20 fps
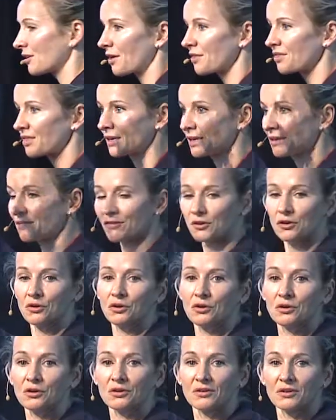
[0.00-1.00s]
I think if you
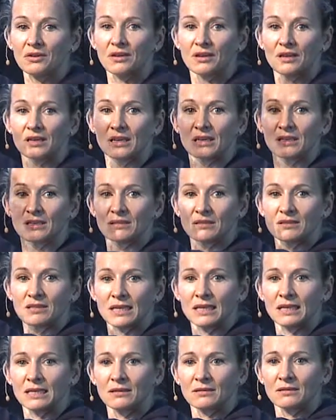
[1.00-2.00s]
heard
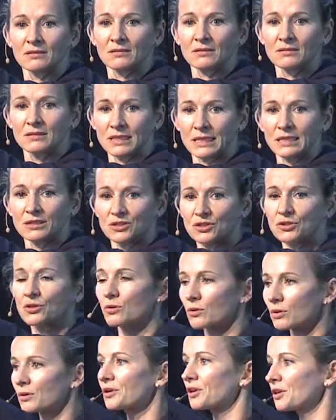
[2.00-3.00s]
Dean's
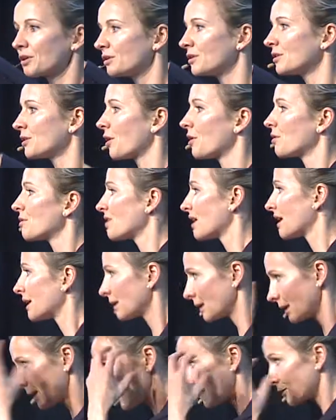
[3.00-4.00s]
talk, you'd know that
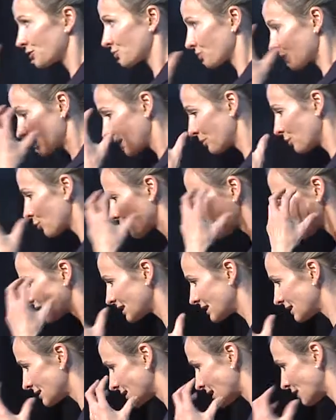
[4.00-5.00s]
it's really important to
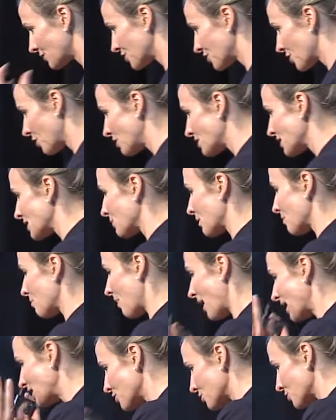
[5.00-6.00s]
get sunshine, so we
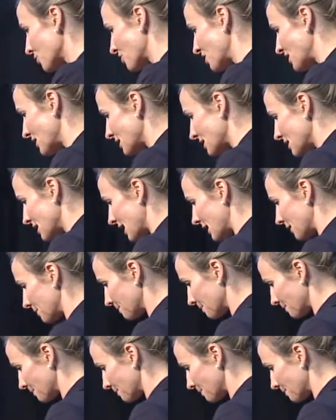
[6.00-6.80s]
made sure she did that.